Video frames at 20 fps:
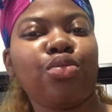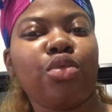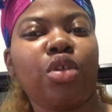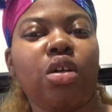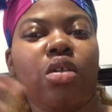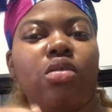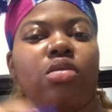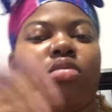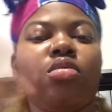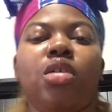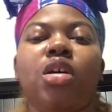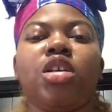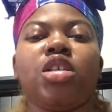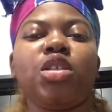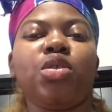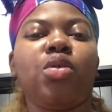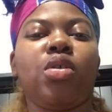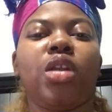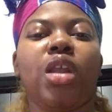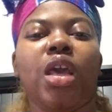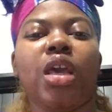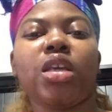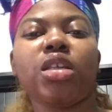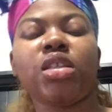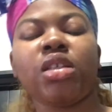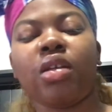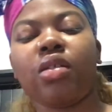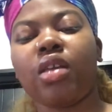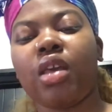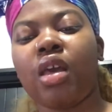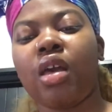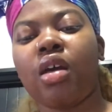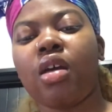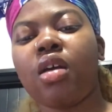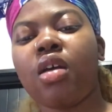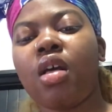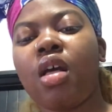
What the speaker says: Well, us doing next. So, yeah.